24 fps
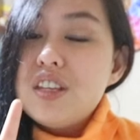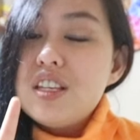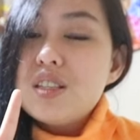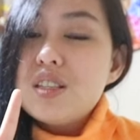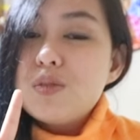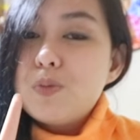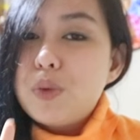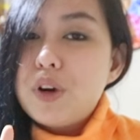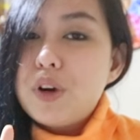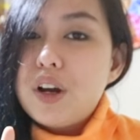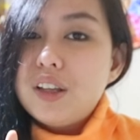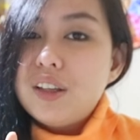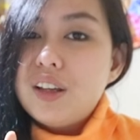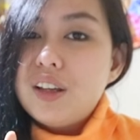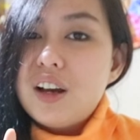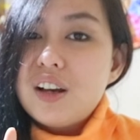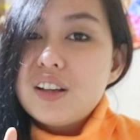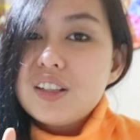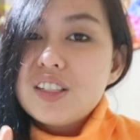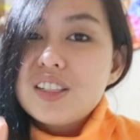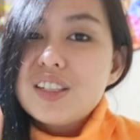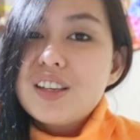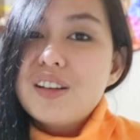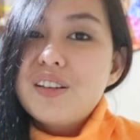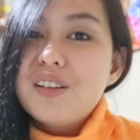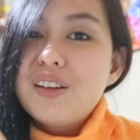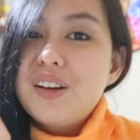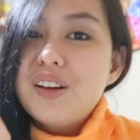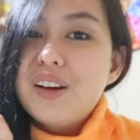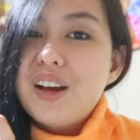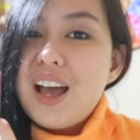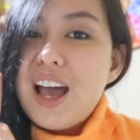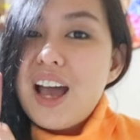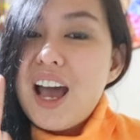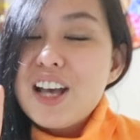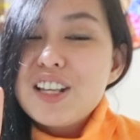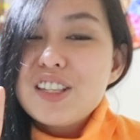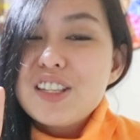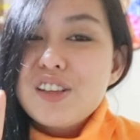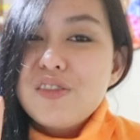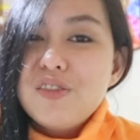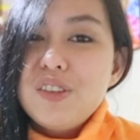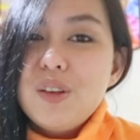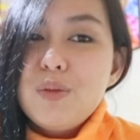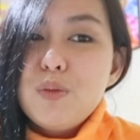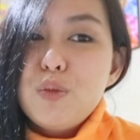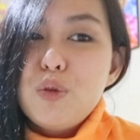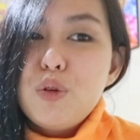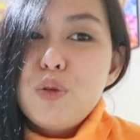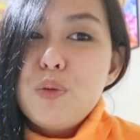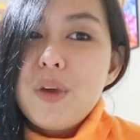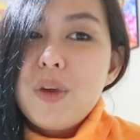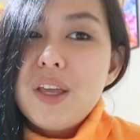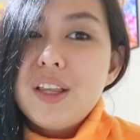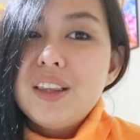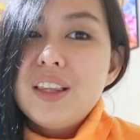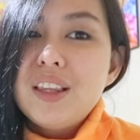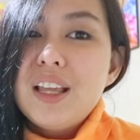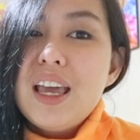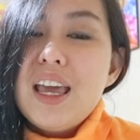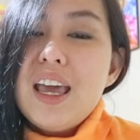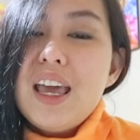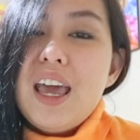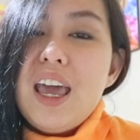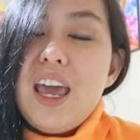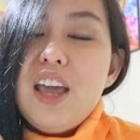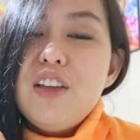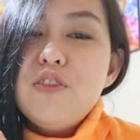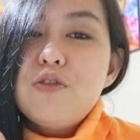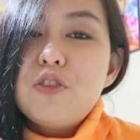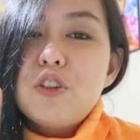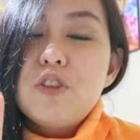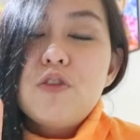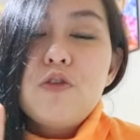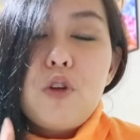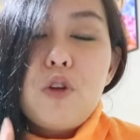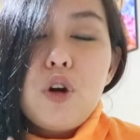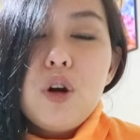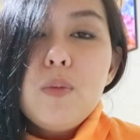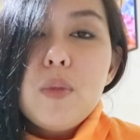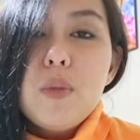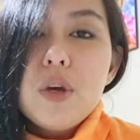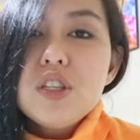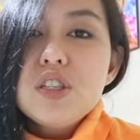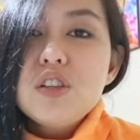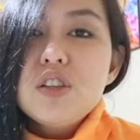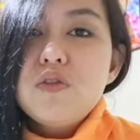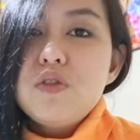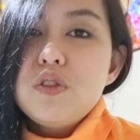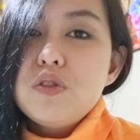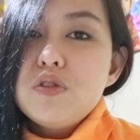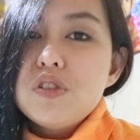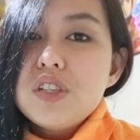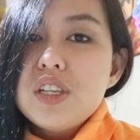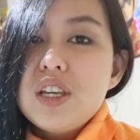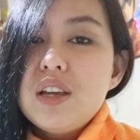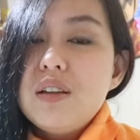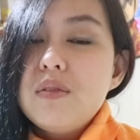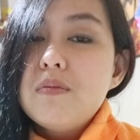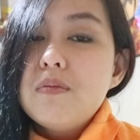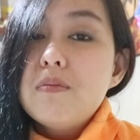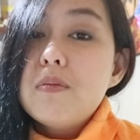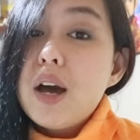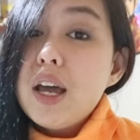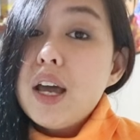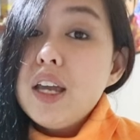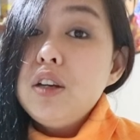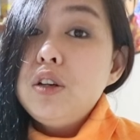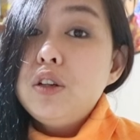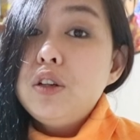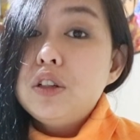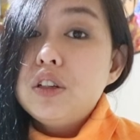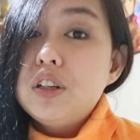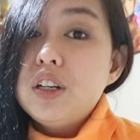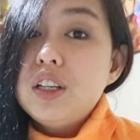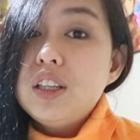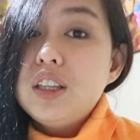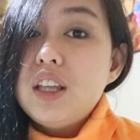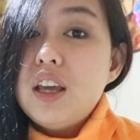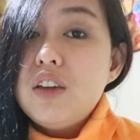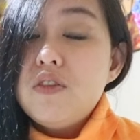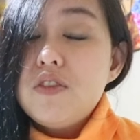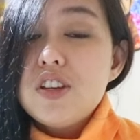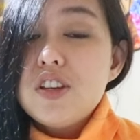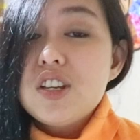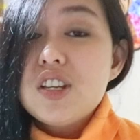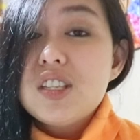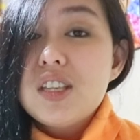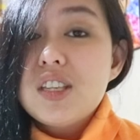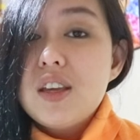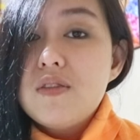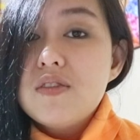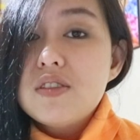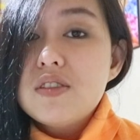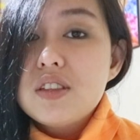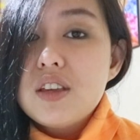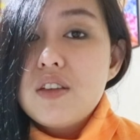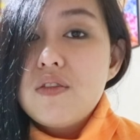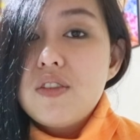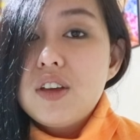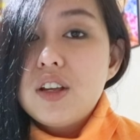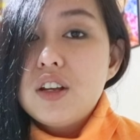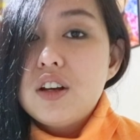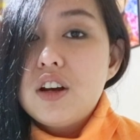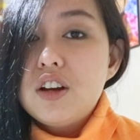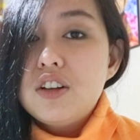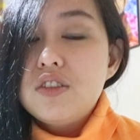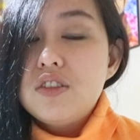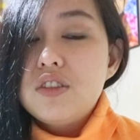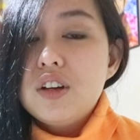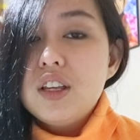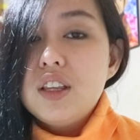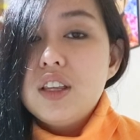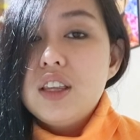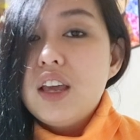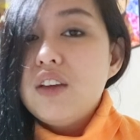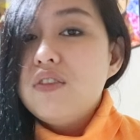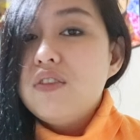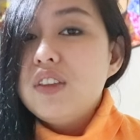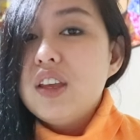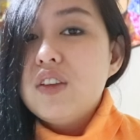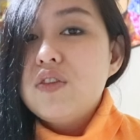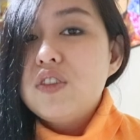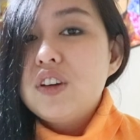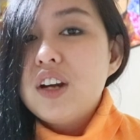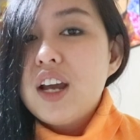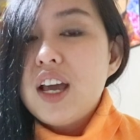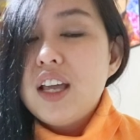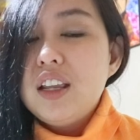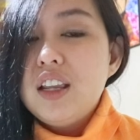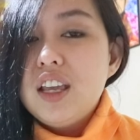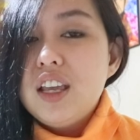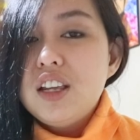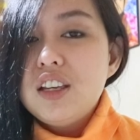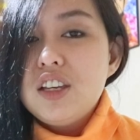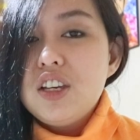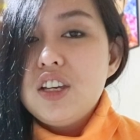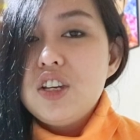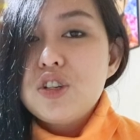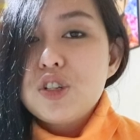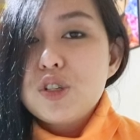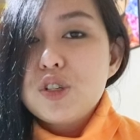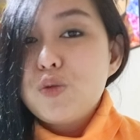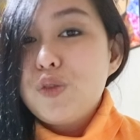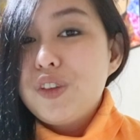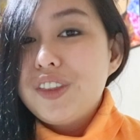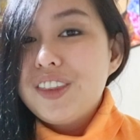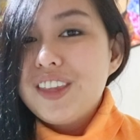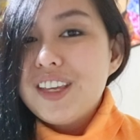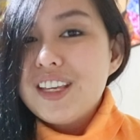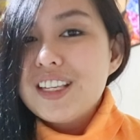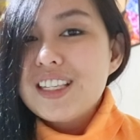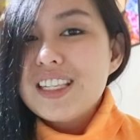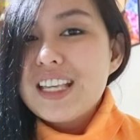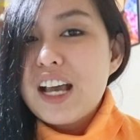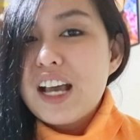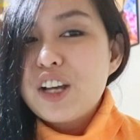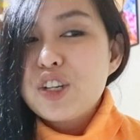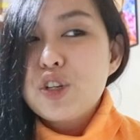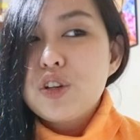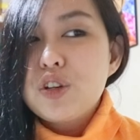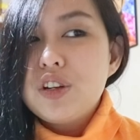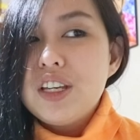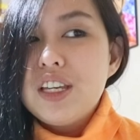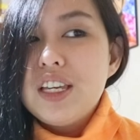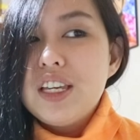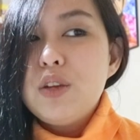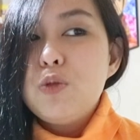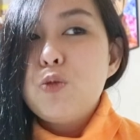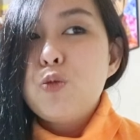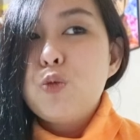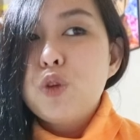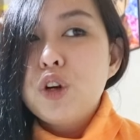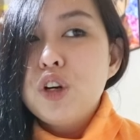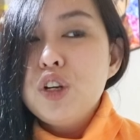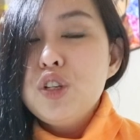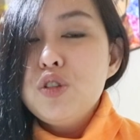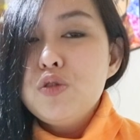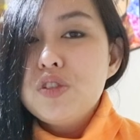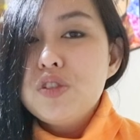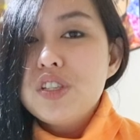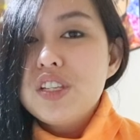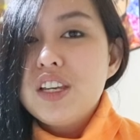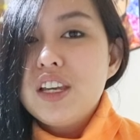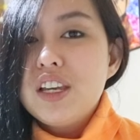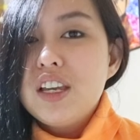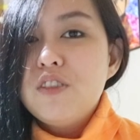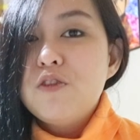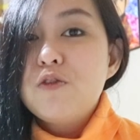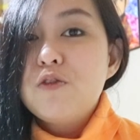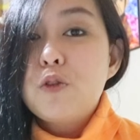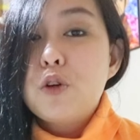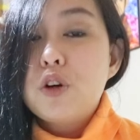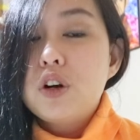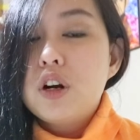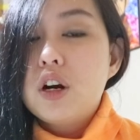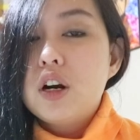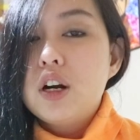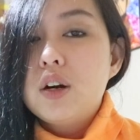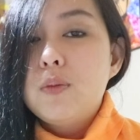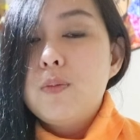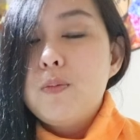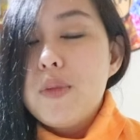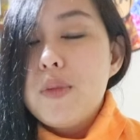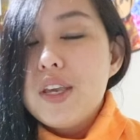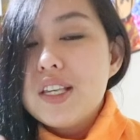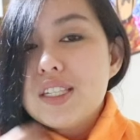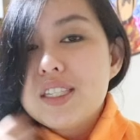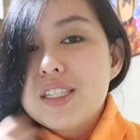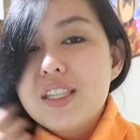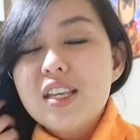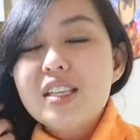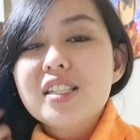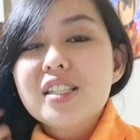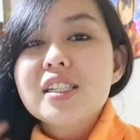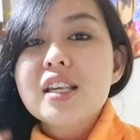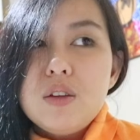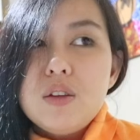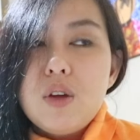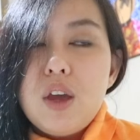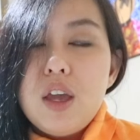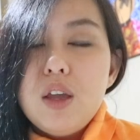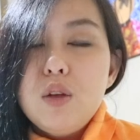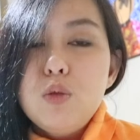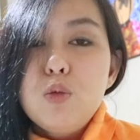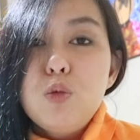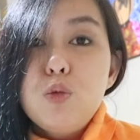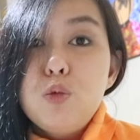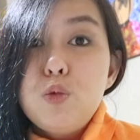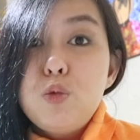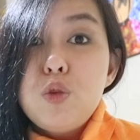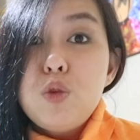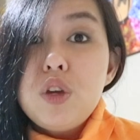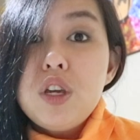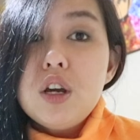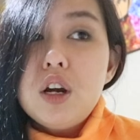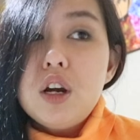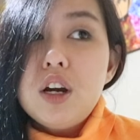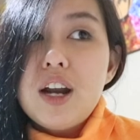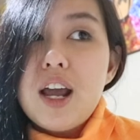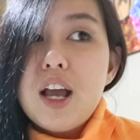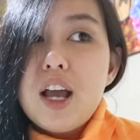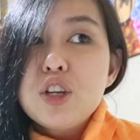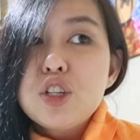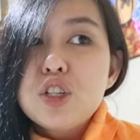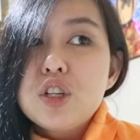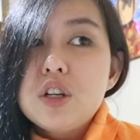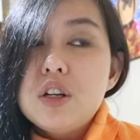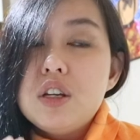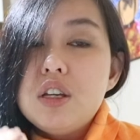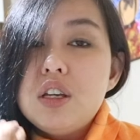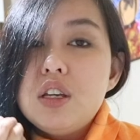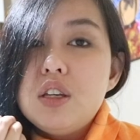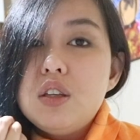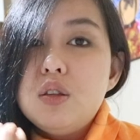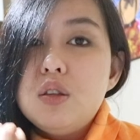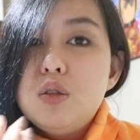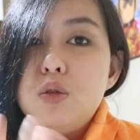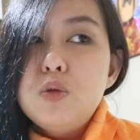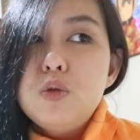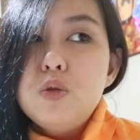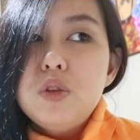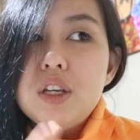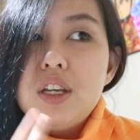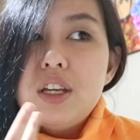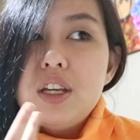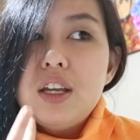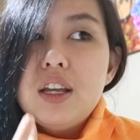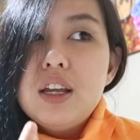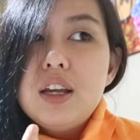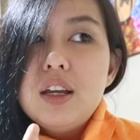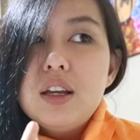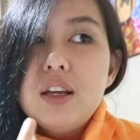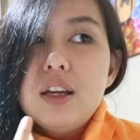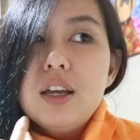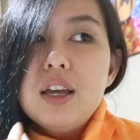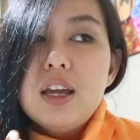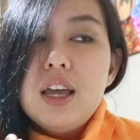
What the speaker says: these products as of the moment, and for 4 months of using my current FHSM 700, I've never had any issues with this. Actually, we're using it for our business, and we are actually doing